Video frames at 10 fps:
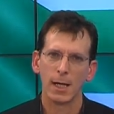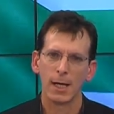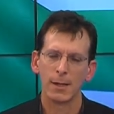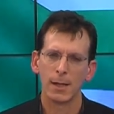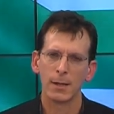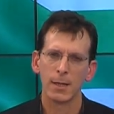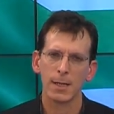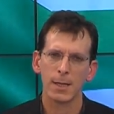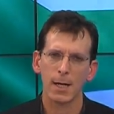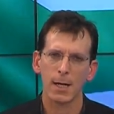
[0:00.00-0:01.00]
and then
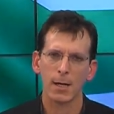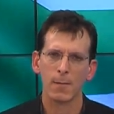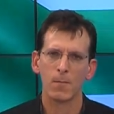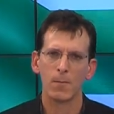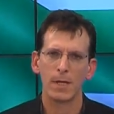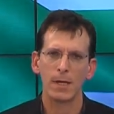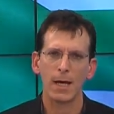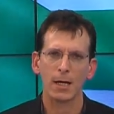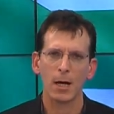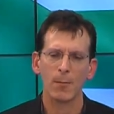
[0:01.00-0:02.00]
the um,
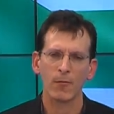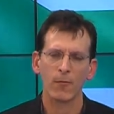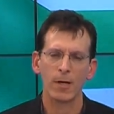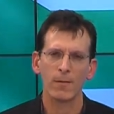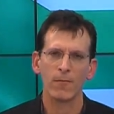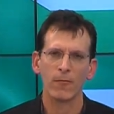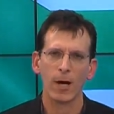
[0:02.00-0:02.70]
economic freedom